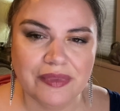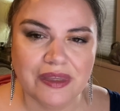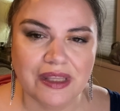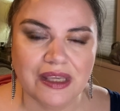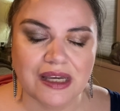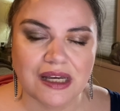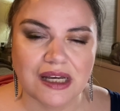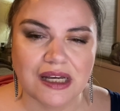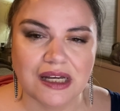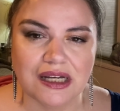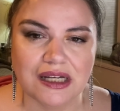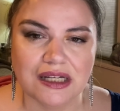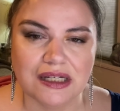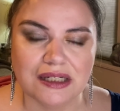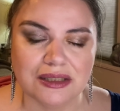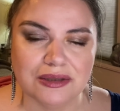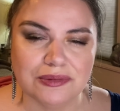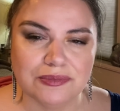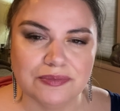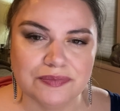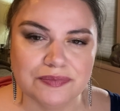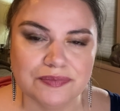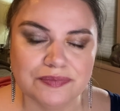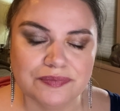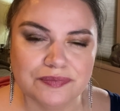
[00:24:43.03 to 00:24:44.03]

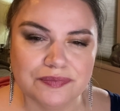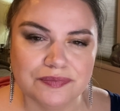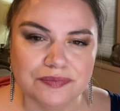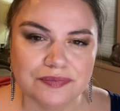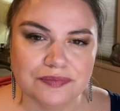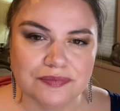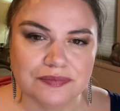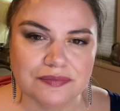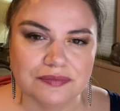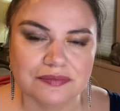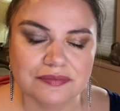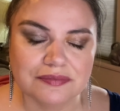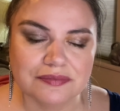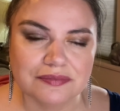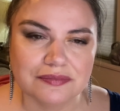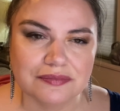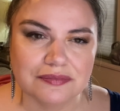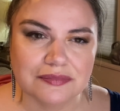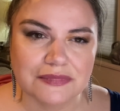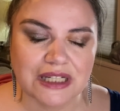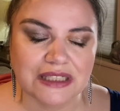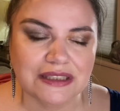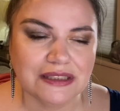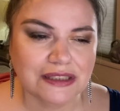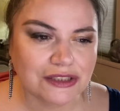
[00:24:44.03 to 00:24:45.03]

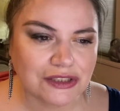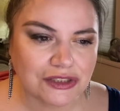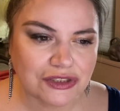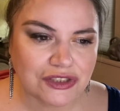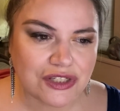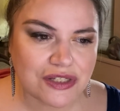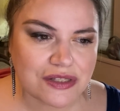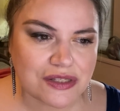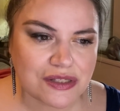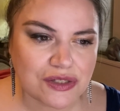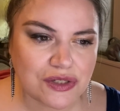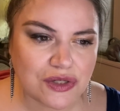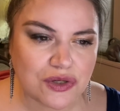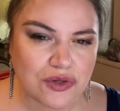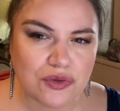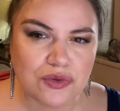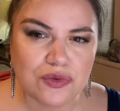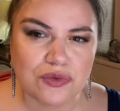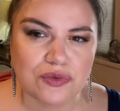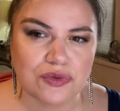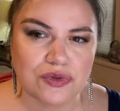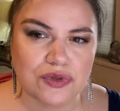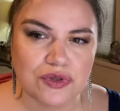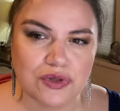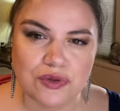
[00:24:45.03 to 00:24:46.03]
A little just
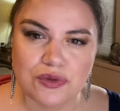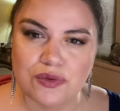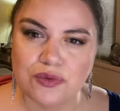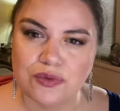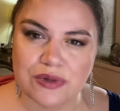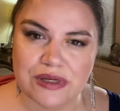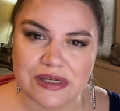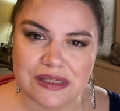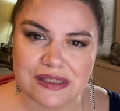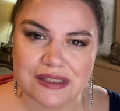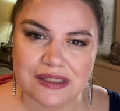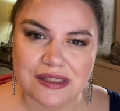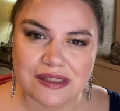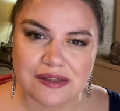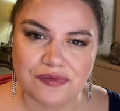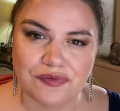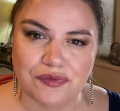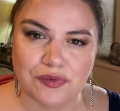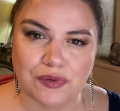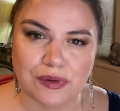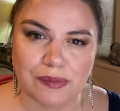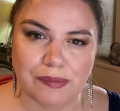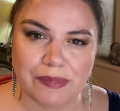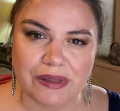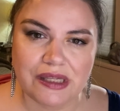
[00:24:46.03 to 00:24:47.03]
too greasy
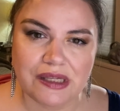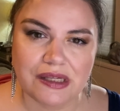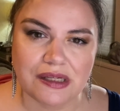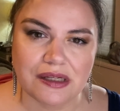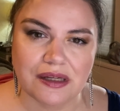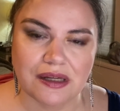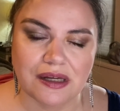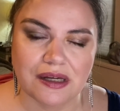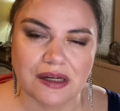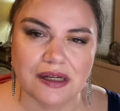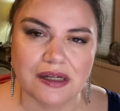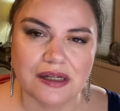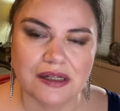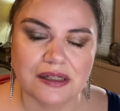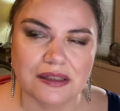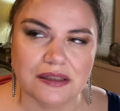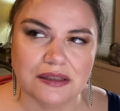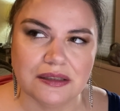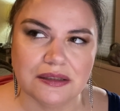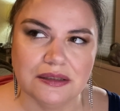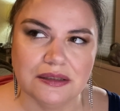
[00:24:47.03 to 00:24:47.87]
for me. What